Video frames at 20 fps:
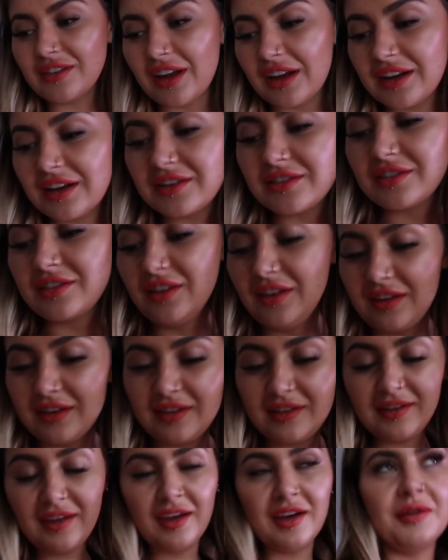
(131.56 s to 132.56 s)
I need you
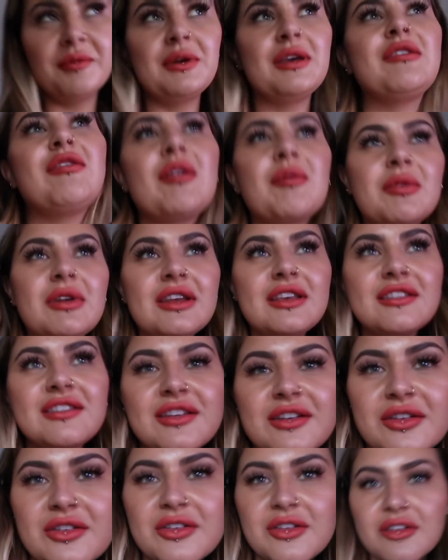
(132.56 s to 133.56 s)
to tell me if I'm
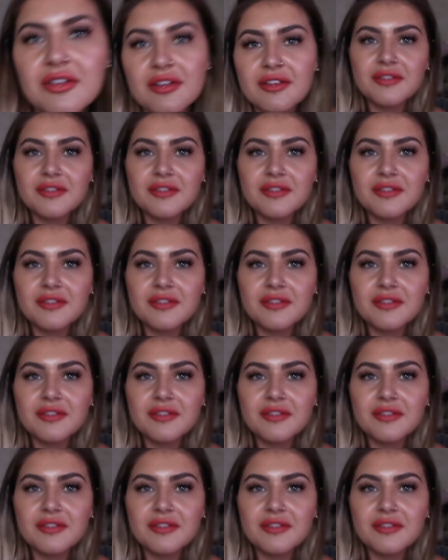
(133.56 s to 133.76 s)
crazy or not.